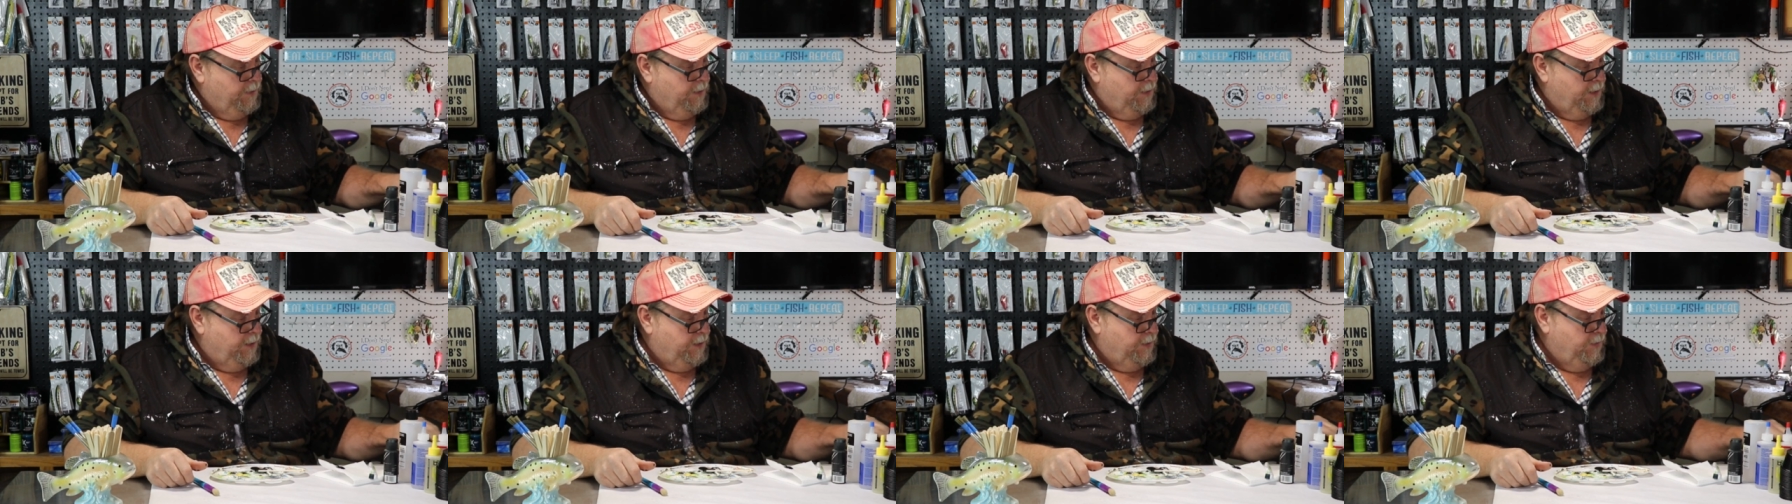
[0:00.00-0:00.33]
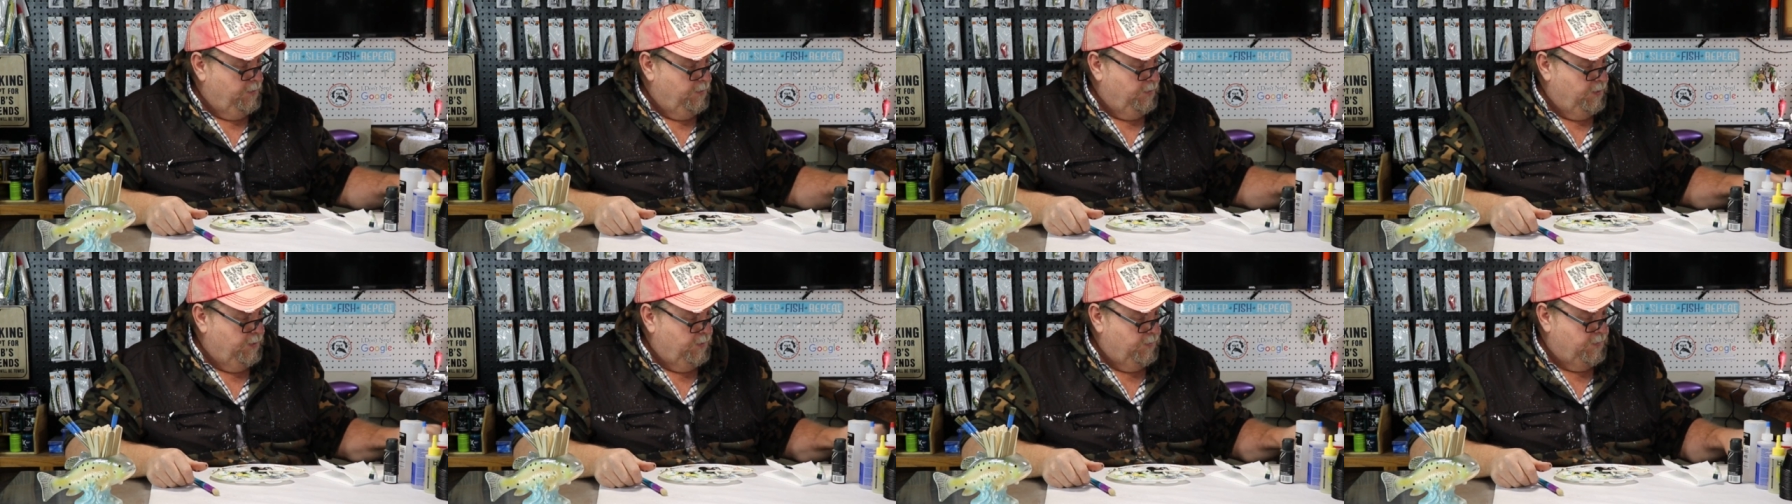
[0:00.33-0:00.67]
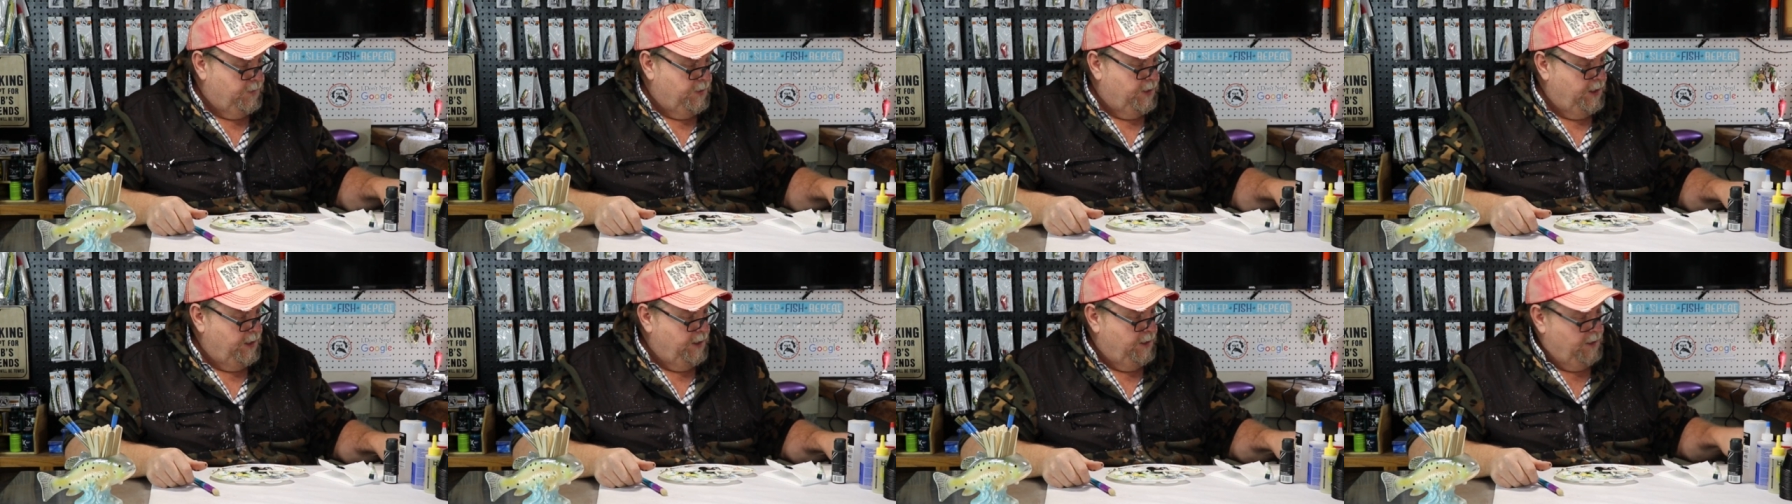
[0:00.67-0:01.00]
and you just
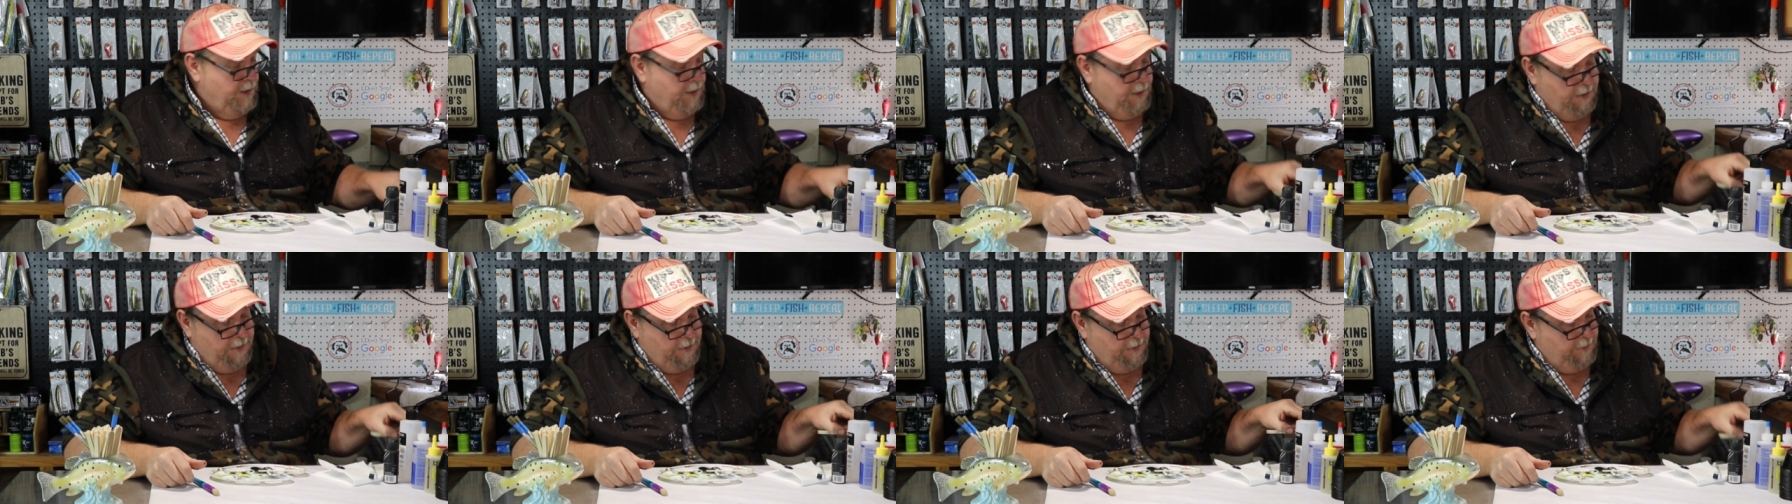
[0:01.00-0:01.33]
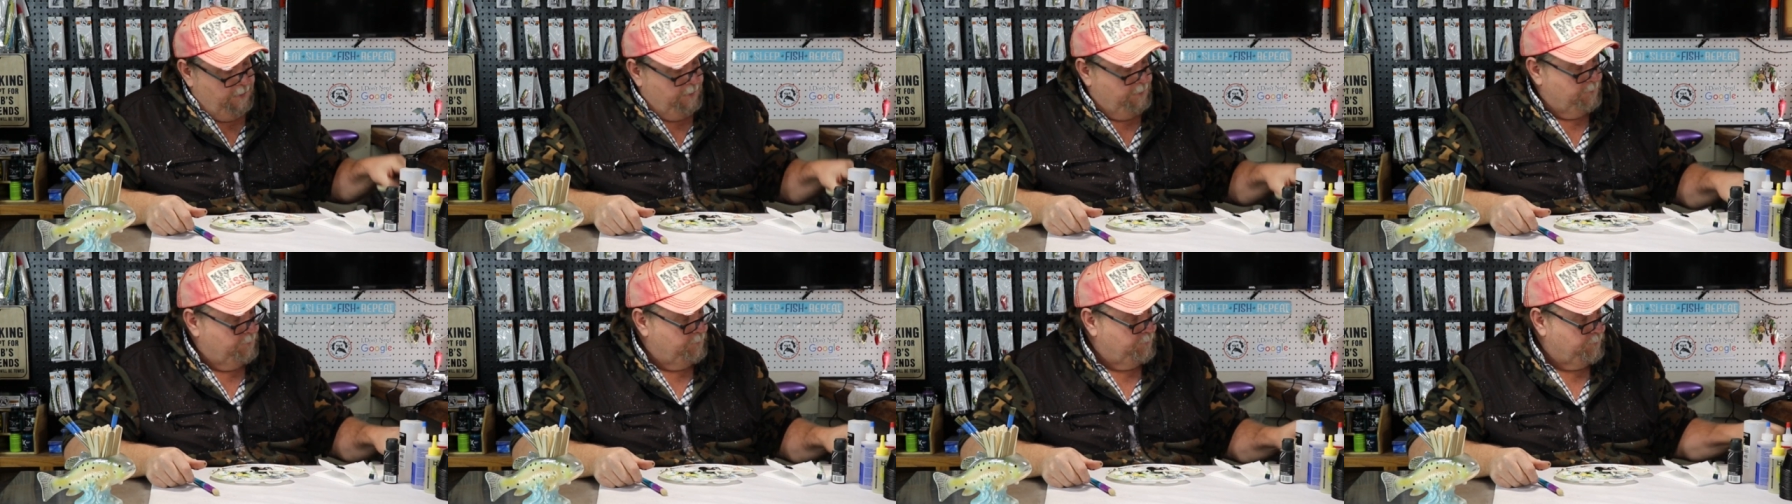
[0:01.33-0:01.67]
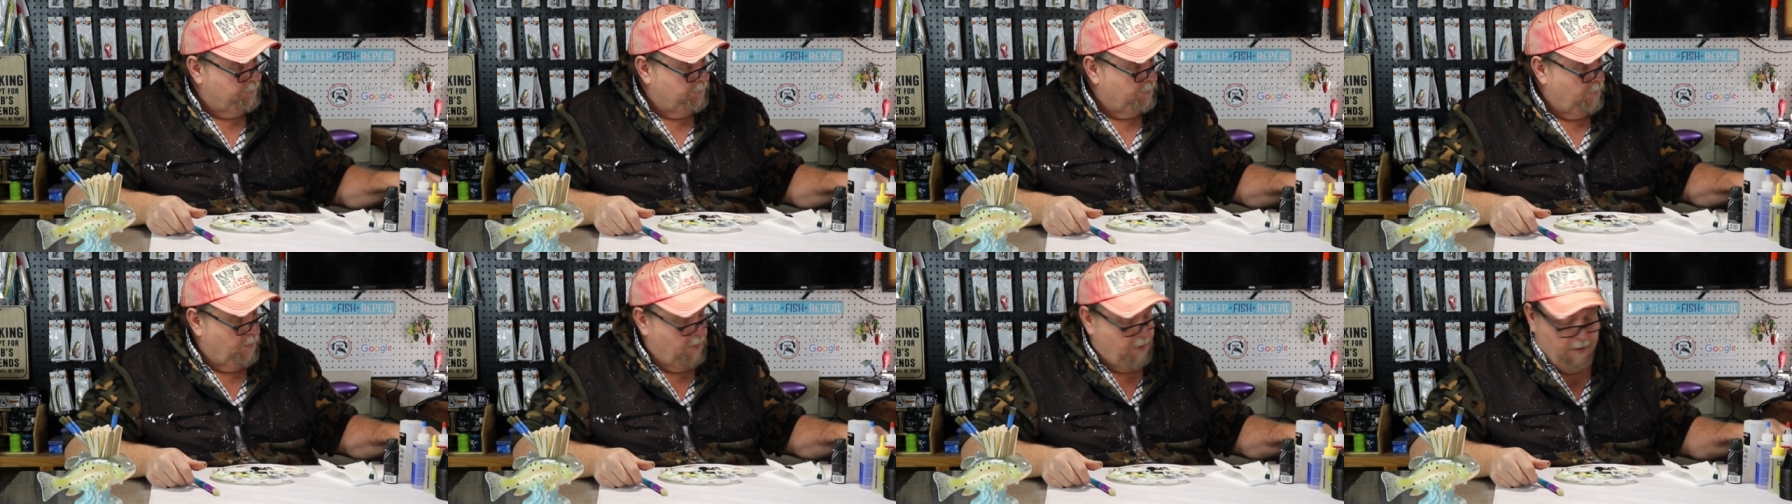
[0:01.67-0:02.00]
need like a
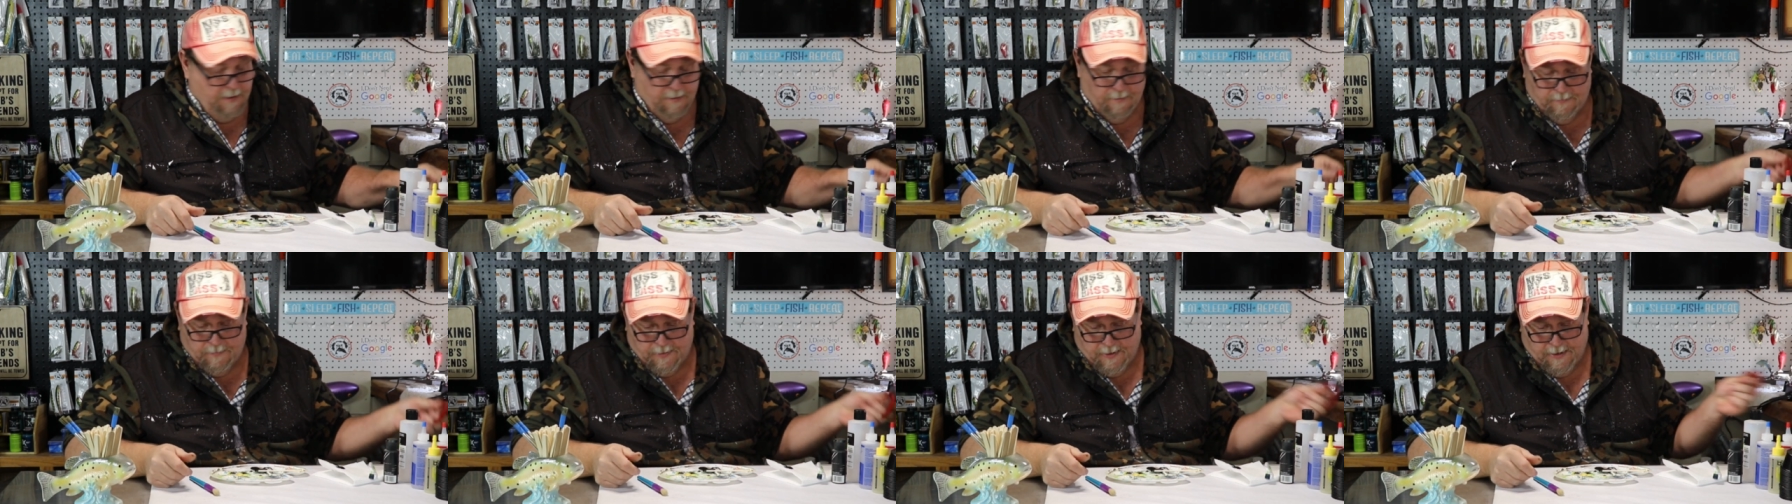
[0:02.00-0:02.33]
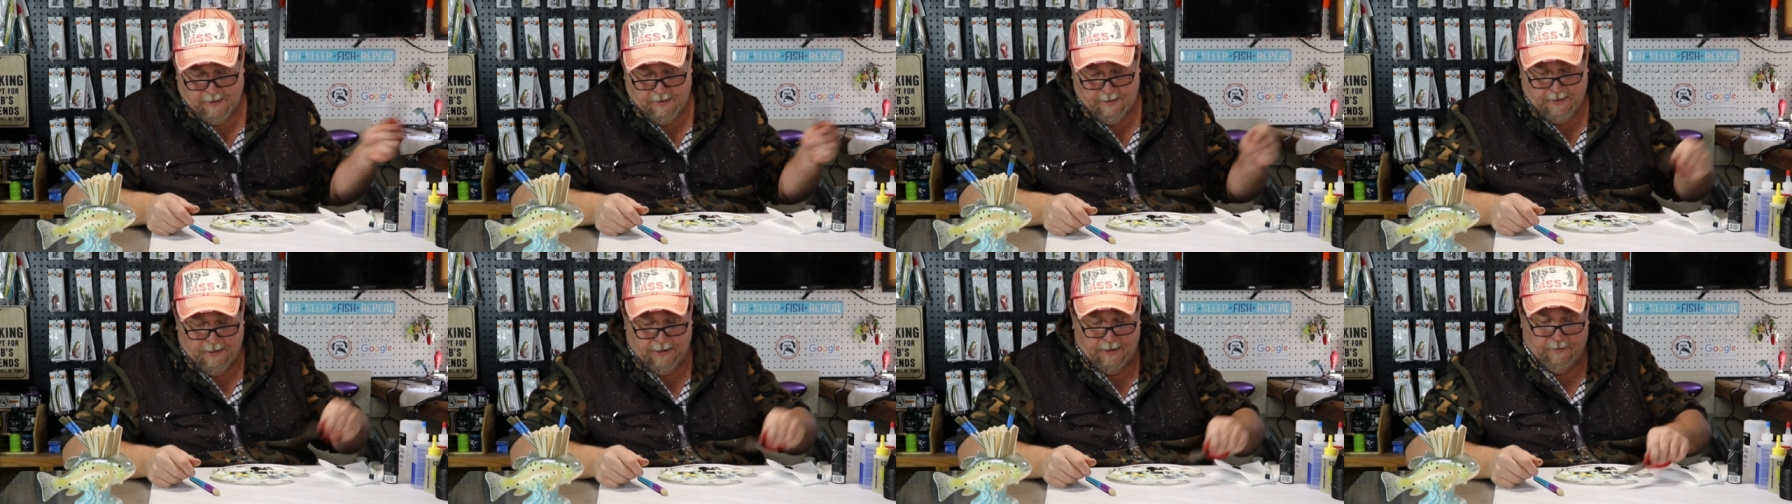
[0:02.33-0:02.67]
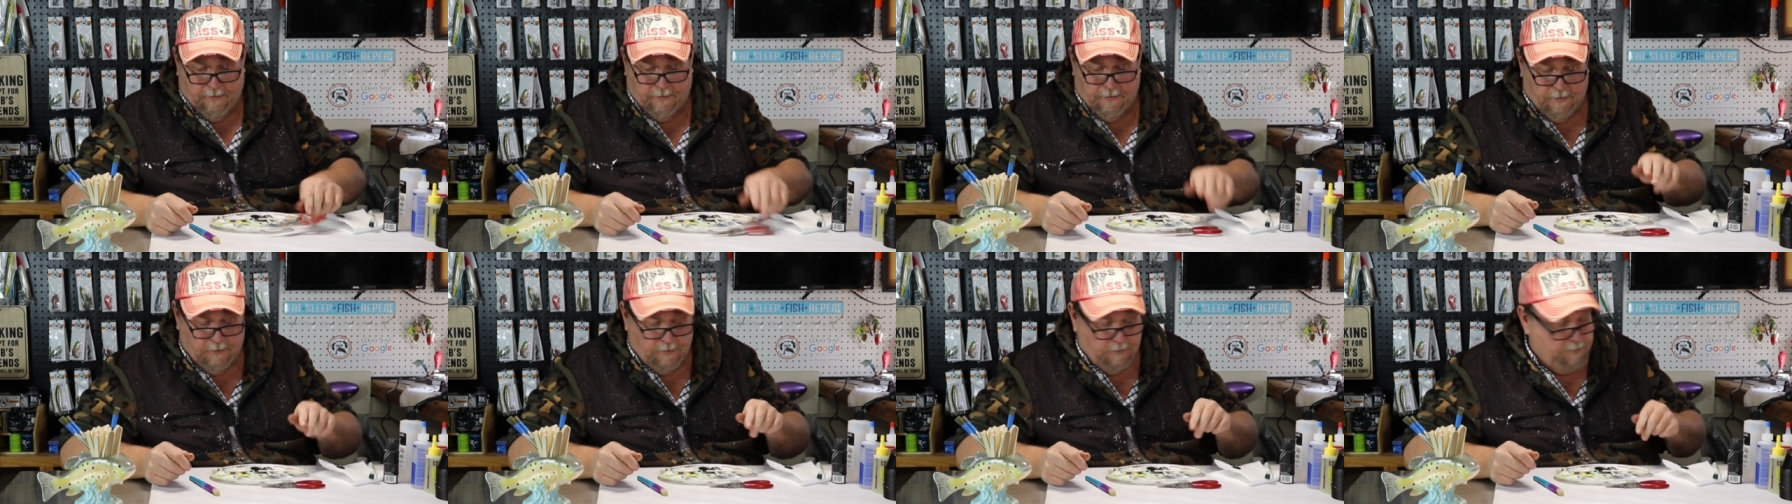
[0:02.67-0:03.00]
pair of
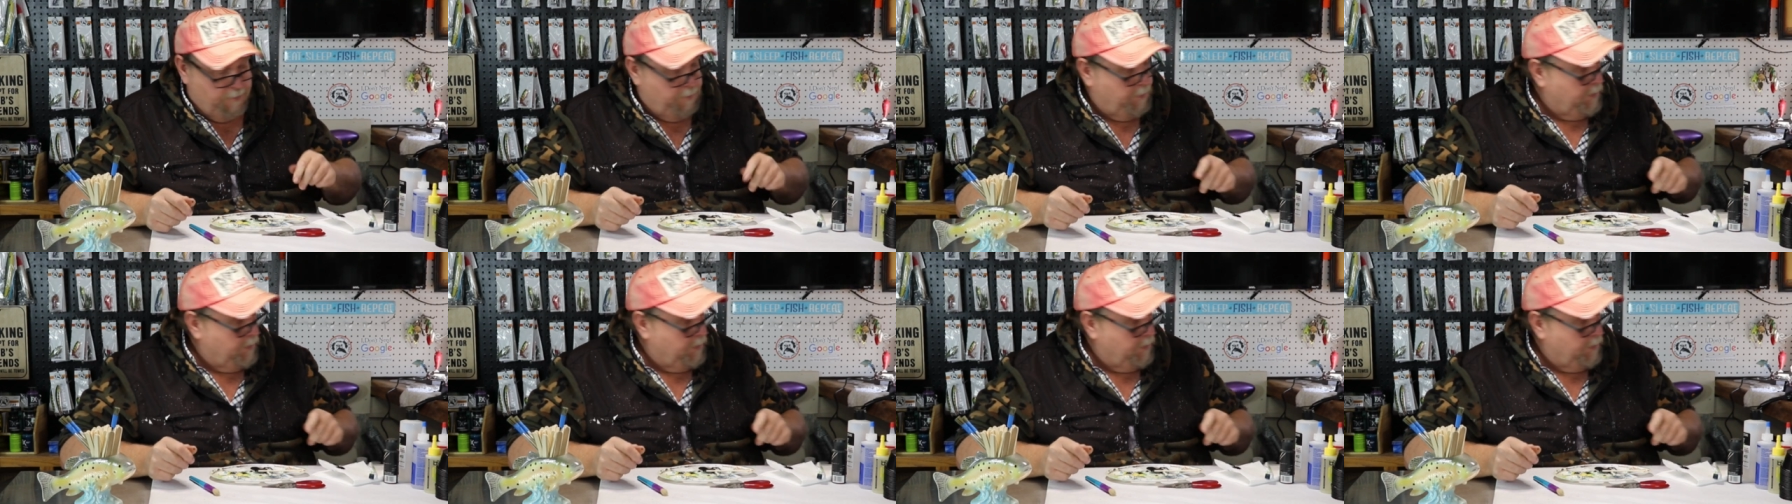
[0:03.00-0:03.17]
needle nose